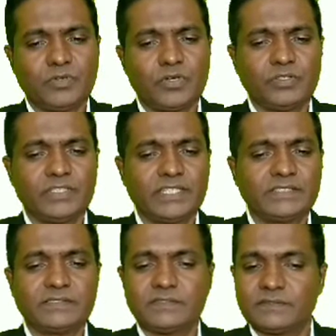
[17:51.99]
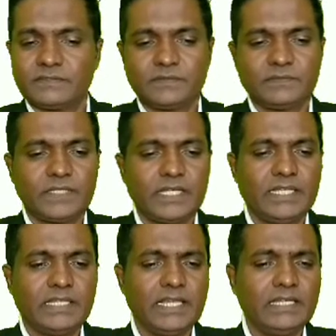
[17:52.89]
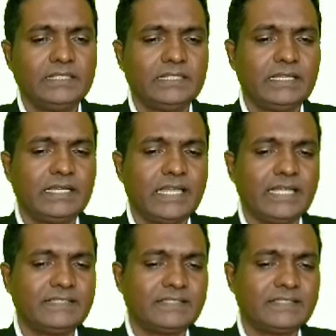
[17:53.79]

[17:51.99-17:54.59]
this in the next